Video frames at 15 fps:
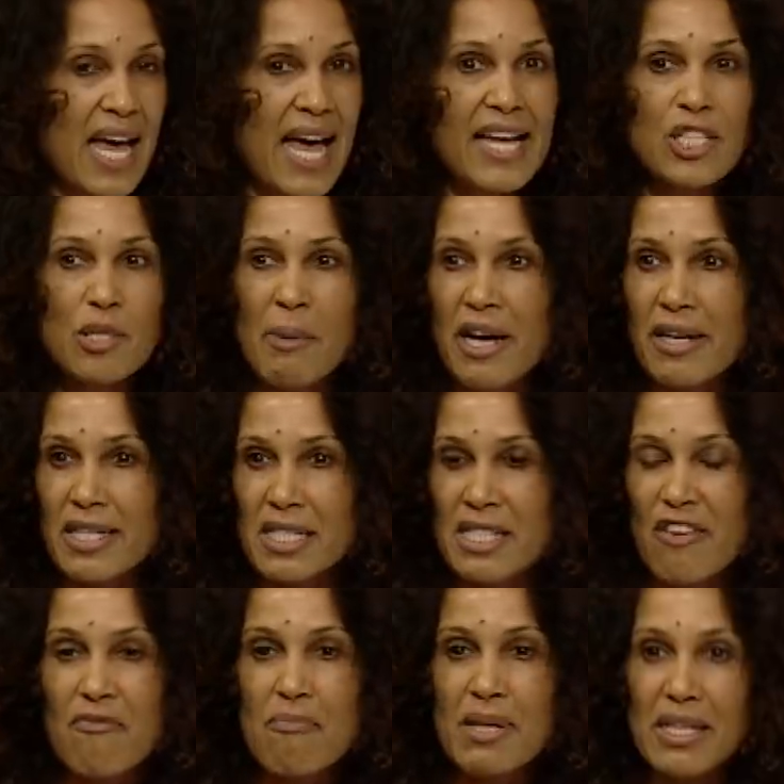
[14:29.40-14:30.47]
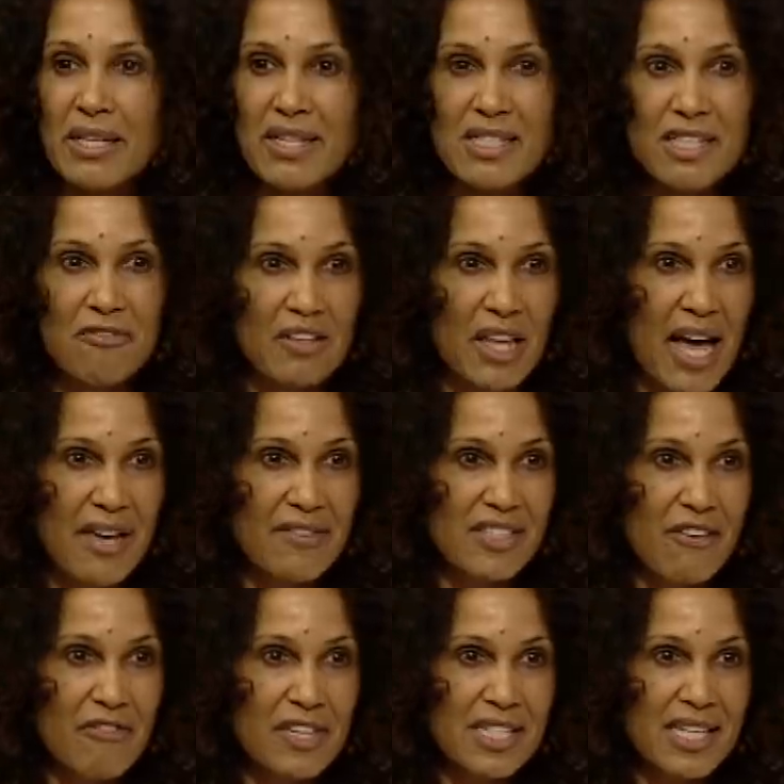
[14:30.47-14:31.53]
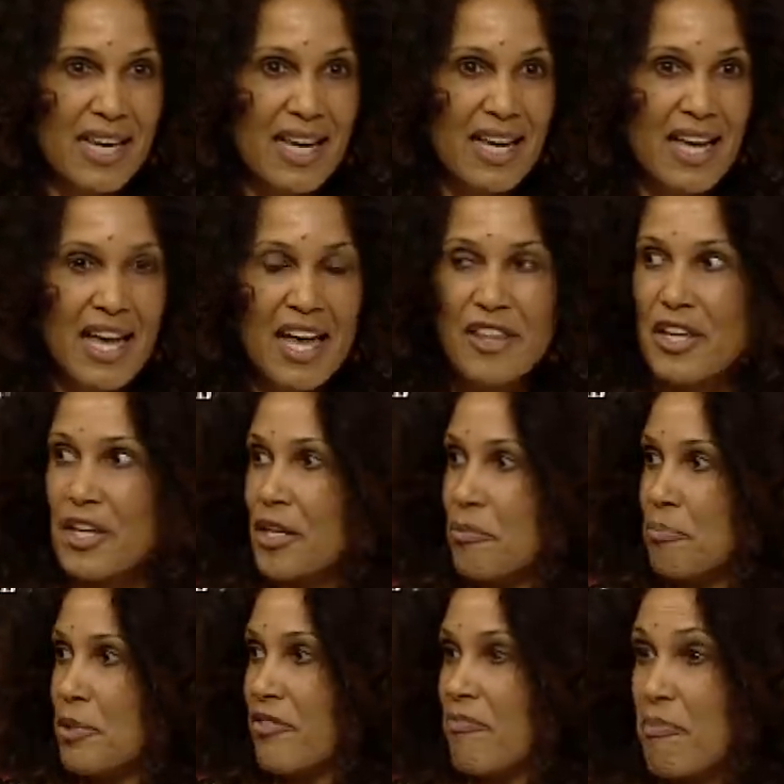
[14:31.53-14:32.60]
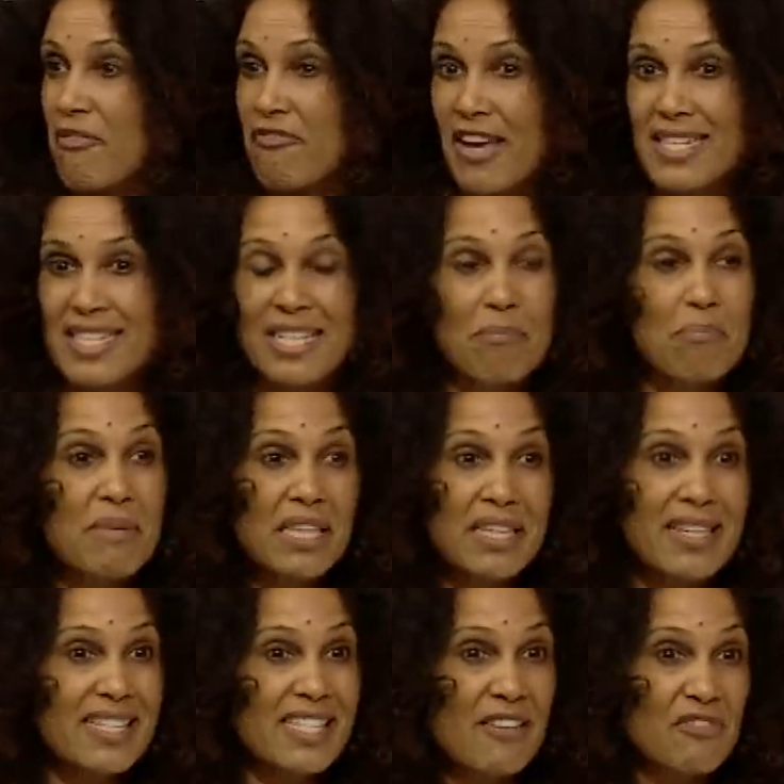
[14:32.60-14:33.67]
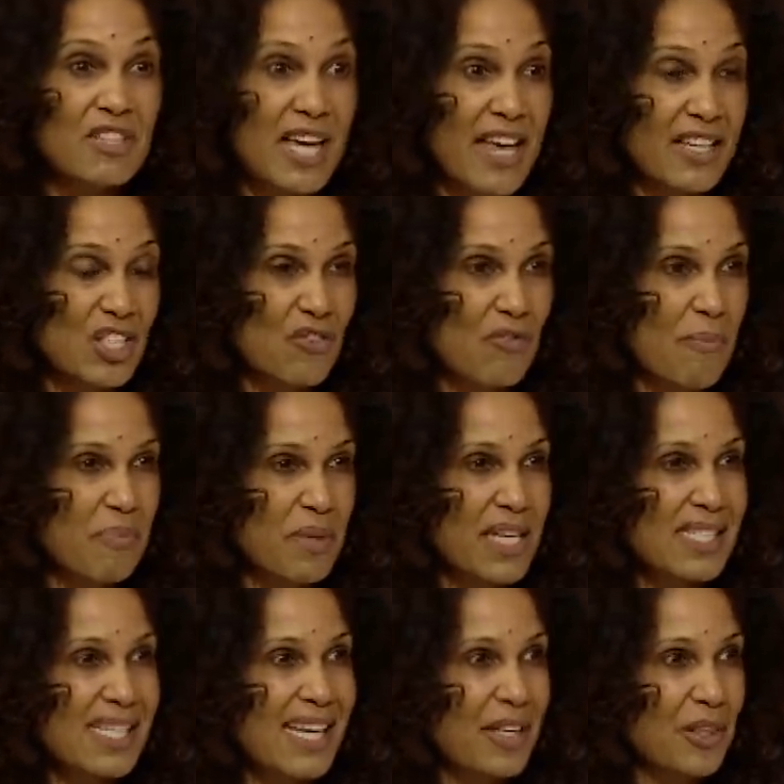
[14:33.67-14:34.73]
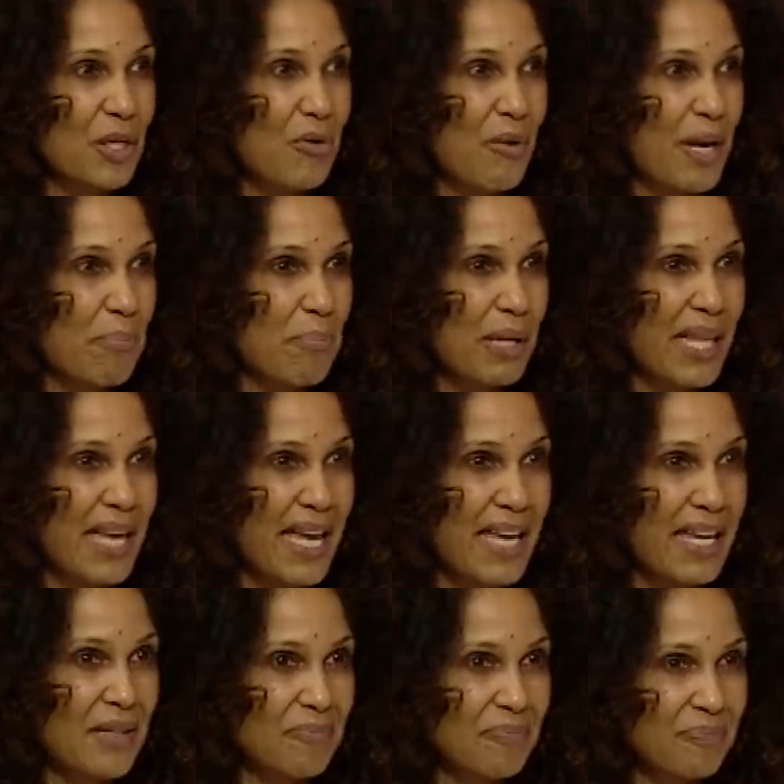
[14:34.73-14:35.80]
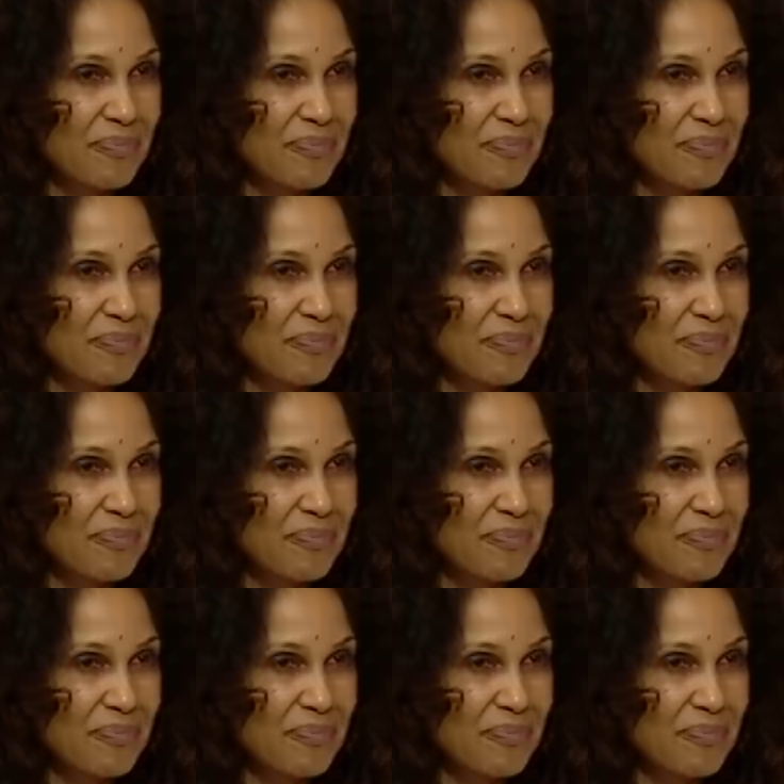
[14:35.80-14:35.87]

Antibiotics save millions of lives every day. They could have prevented millions of deaths from things like the Great Plague.